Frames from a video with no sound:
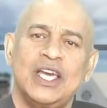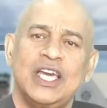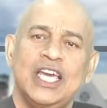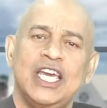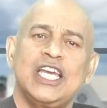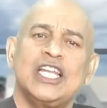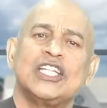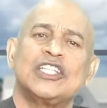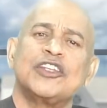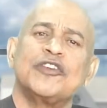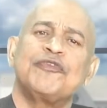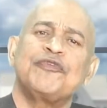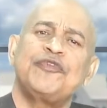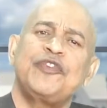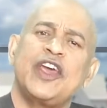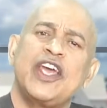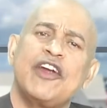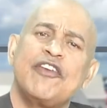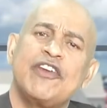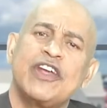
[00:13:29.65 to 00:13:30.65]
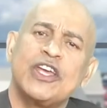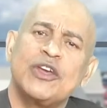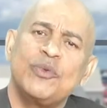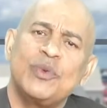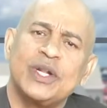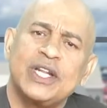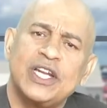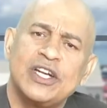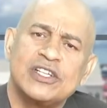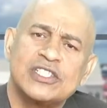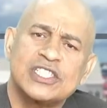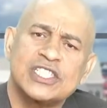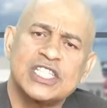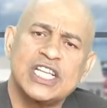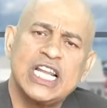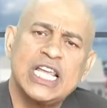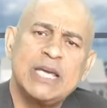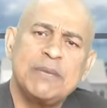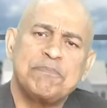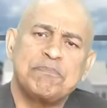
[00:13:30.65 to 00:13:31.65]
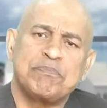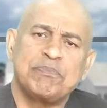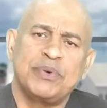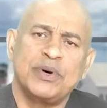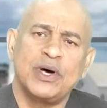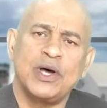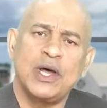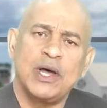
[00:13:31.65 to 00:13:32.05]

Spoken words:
interfering with their sleep,